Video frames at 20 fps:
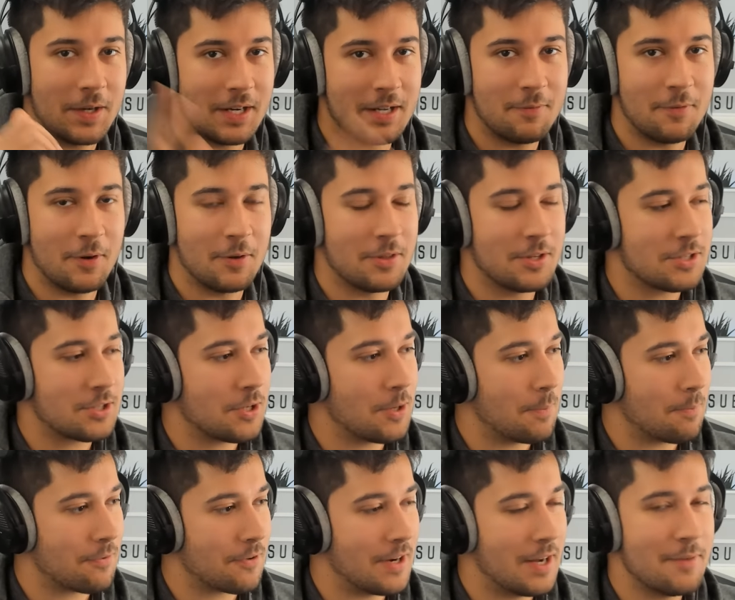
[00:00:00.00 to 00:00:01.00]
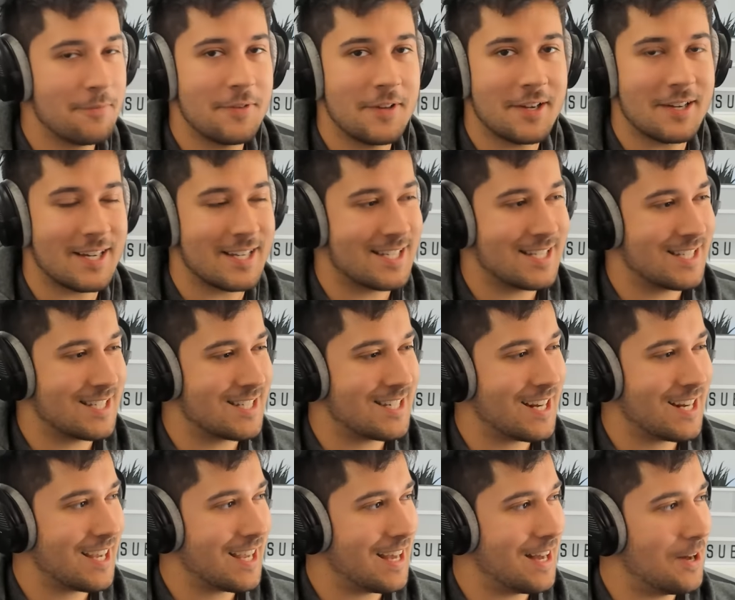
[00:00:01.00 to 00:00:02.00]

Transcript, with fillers: I'll leave it on the top right for you guys to check